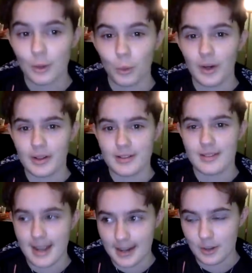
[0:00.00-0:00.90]
Whereas
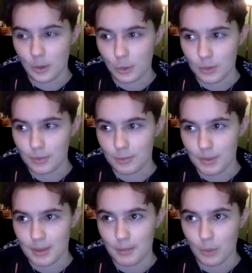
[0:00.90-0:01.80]
Daniel would have
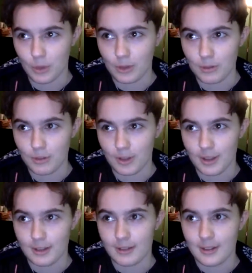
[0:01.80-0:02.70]
been more of
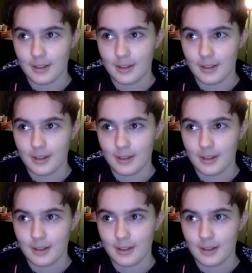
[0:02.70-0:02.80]
a,